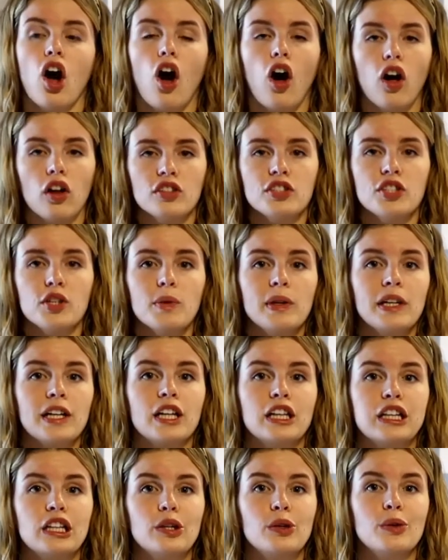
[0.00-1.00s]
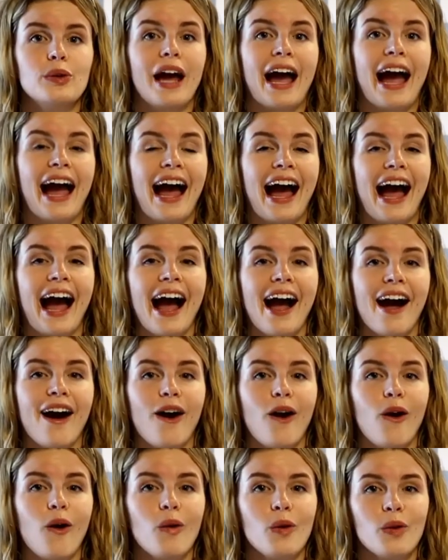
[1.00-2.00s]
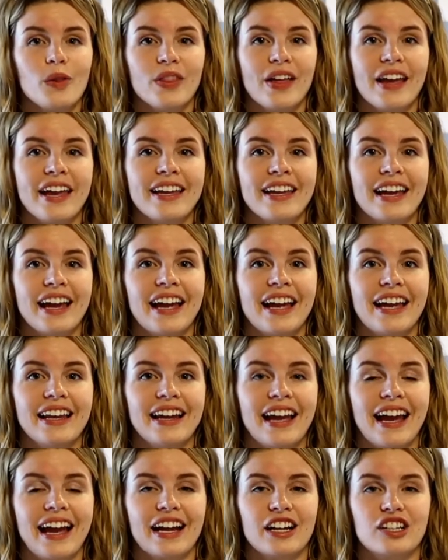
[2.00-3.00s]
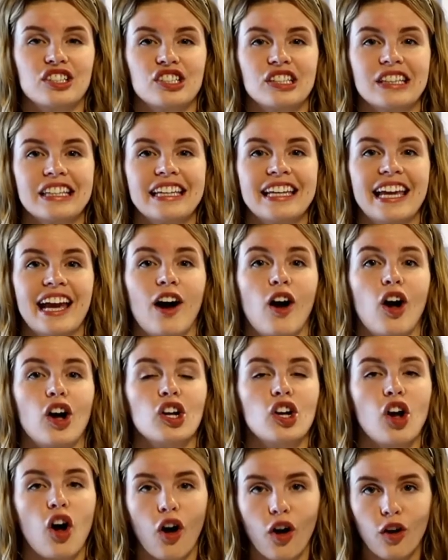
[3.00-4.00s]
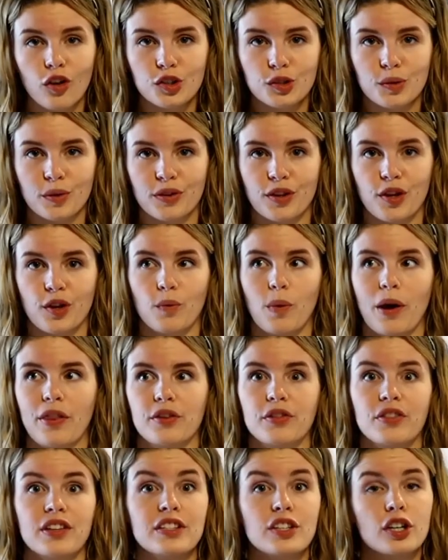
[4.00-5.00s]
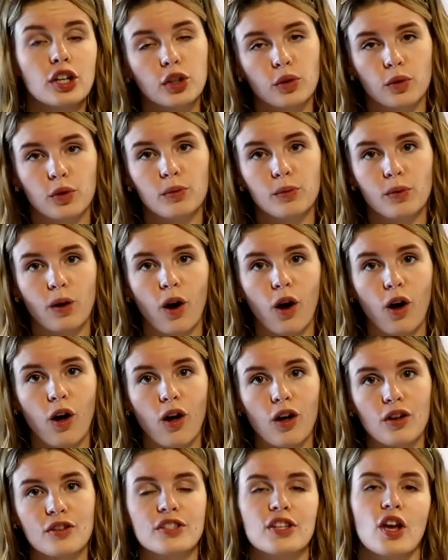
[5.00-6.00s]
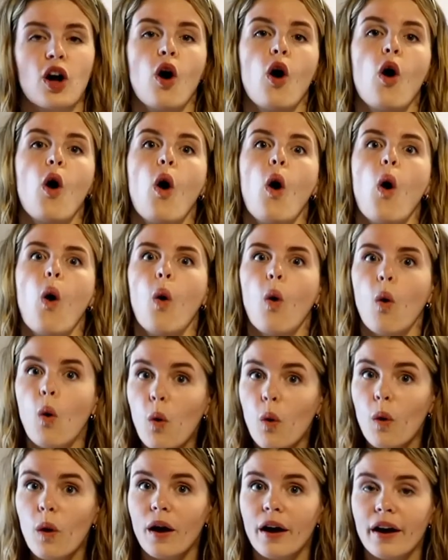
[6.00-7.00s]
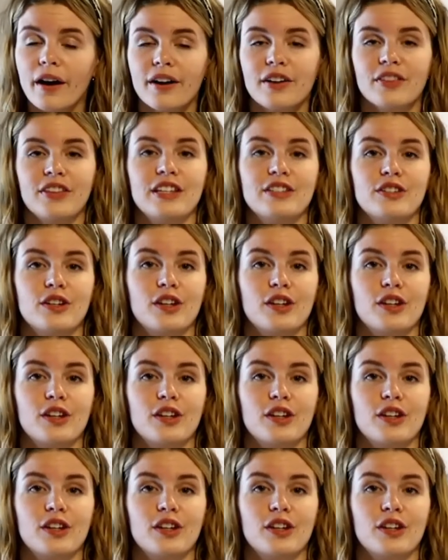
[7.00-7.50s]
Also include how they can actually get on calls with you, whether these are group calls or these